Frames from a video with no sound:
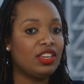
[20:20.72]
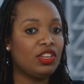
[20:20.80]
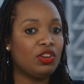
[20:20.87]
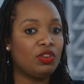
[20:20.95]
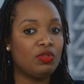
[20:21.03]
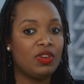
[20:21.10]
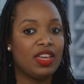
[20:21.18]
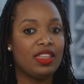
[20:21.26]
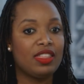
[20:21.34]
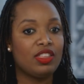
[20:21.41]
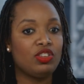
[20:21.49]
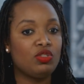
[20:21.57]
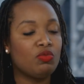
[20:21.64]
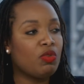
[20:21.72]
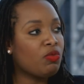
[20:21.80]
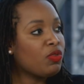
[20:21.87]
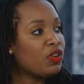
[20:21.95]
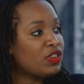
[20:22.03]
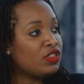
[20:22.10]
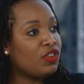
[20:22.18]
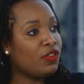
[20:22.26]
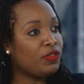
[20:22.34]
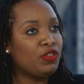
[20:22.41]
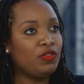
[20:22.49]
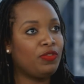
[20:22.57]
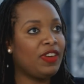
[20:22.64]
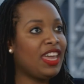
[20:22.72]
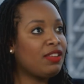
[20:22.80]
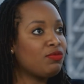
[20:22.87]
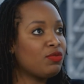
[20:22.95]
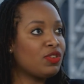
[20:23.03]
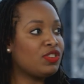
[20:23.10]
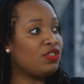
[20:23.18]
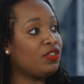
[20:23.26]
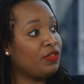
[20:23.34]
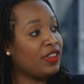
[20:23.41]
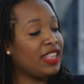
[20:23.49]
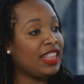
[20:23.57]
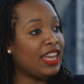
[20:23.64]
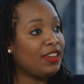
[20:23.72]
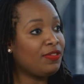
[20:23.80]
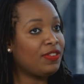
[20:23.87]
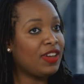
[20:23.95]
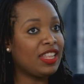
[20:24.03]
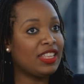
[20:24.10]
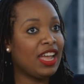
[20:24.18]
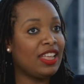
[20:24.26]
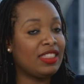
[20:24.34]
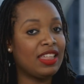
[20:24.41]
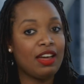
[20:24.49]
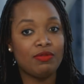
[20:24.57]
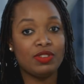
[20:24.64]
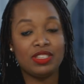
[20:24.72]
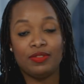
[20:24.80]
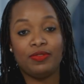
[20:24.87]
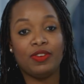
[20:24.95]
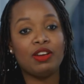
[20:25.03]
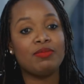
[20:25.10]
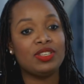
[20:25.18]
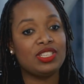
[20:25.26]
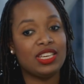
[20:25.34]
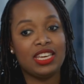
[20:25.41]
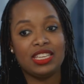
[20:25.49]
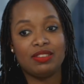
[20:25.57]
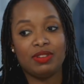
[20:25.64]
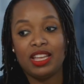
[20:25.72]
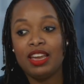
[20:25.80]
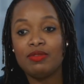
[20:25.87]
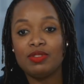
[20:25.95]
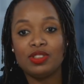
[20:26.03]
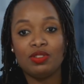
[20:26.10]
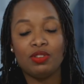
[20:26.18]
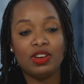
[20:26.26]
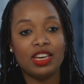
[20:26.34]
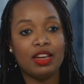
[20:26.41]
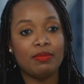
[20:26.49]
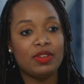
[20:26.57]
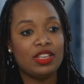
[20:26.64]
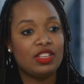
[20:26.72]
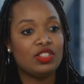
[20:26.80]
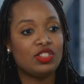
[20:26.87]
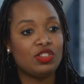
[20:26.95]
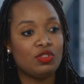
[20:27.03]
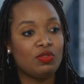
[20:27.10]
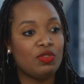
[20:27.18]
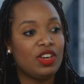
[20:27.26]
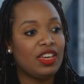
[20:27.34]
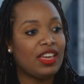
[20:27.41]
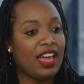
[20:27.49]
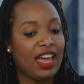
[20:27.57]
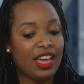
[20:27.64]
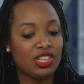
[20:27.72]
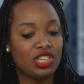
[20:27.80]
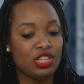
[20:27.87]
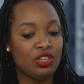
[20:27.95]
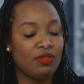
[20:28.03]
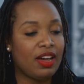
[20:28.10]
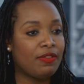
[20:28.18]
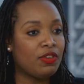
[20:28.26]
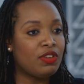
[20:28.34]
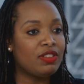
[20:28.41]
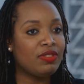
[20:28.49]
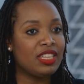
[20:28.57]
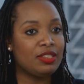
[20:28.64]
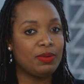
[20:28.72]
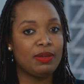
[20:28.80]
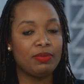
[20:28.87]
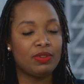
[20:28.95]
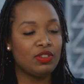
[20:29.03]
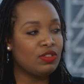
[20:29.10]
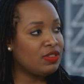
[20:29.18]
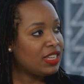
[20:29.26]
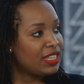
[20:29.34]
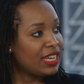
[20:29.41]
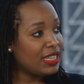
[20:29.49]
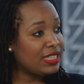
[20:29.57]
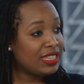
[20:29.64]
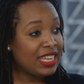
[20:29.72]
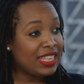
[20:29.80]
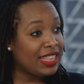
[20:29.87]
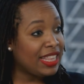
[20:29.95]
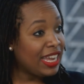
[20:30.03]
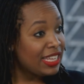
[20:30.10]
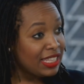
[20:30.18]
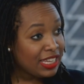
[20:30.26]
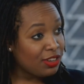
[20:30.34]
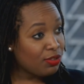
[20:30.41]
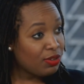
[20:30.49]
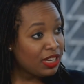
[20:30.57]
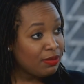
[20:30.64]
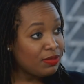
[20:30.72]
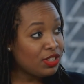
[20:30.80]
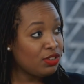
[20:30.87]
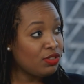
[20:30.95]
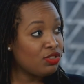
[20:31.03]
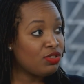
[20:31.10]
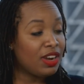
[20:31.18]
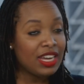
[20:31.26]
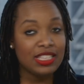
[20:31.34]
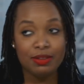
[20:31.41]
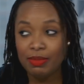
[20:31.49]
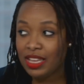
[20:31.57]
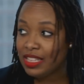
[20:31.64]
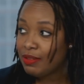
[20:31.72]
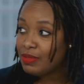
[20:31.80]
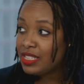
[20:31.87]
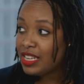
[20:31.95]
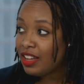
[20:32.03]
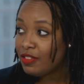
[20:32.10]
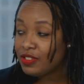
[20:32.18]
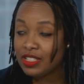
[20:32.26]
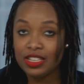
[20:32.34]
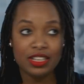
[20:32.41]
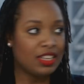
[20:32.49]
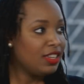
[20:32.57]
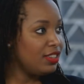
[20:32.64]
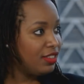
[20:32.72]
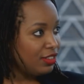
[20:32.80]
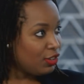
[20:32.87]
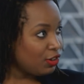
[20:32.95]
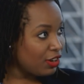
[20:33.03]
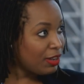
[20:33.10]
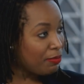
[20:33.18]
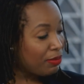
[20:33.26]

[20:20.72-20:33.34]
you know, you were worse off, you fared worse off in life. And that was very much the case when I was growing up. So actually you have all of these people using like skin lightening creams, you know, trying to make themselves look your